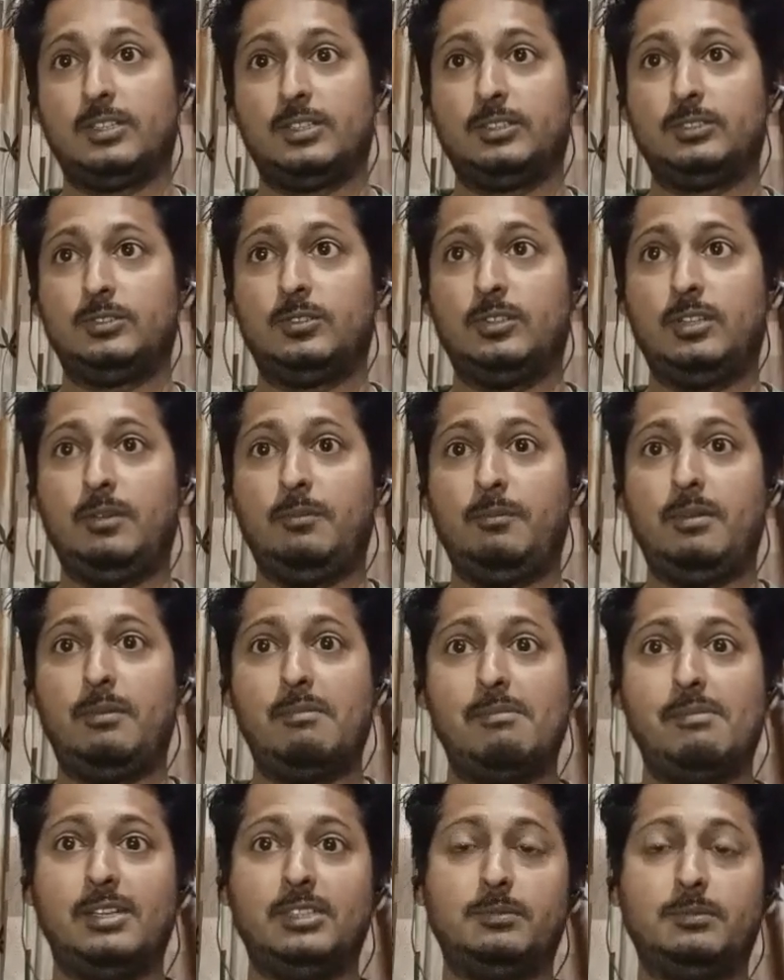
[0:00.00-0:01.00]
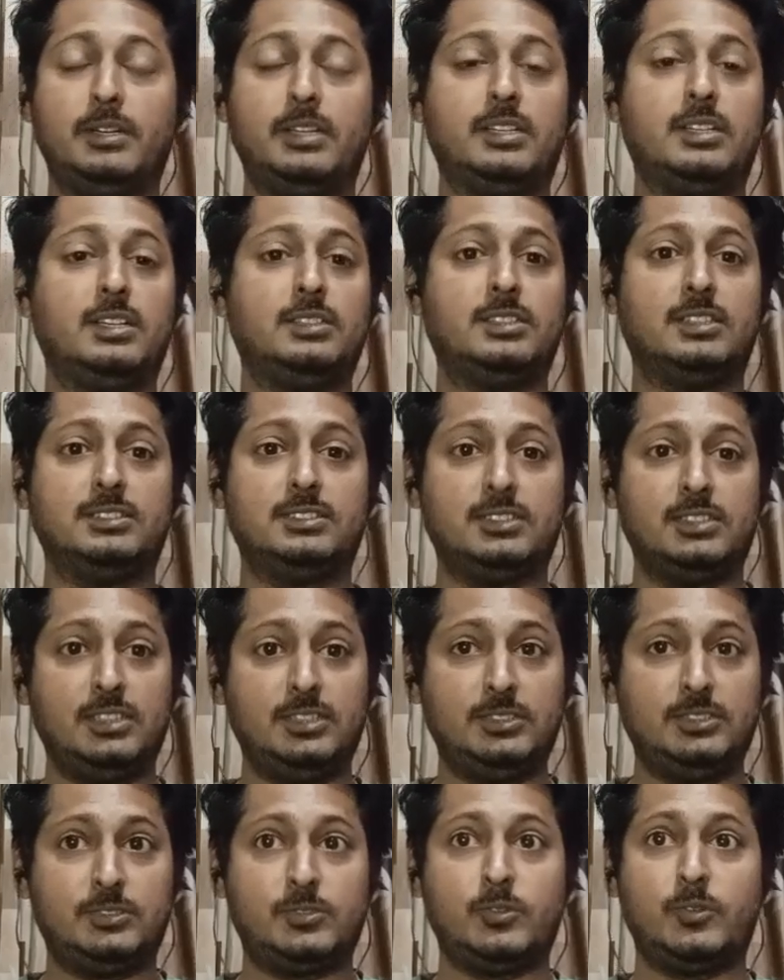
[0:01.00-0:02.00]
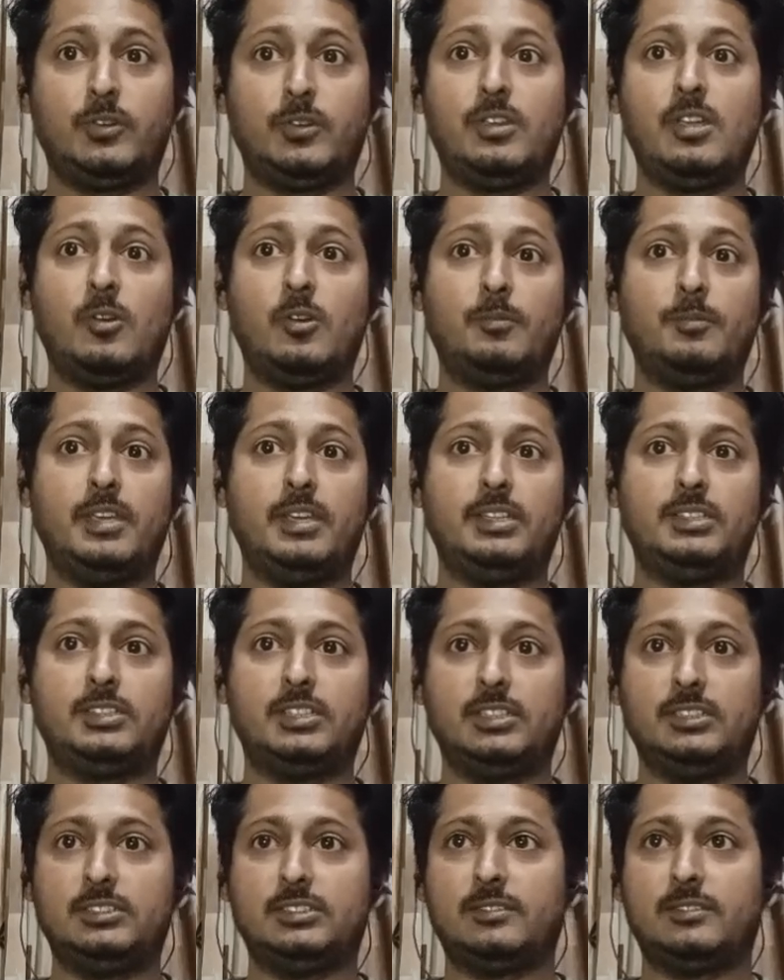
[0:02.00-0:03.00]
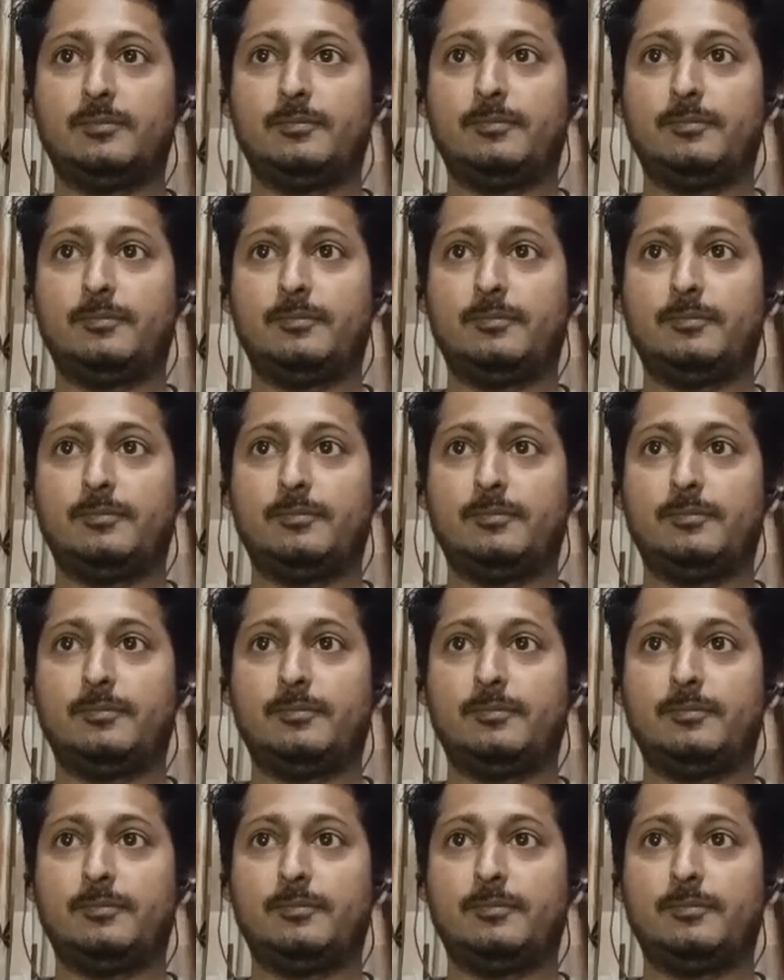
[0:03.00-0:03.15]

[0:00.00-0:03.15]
So the best practical chance is to give up the exchange.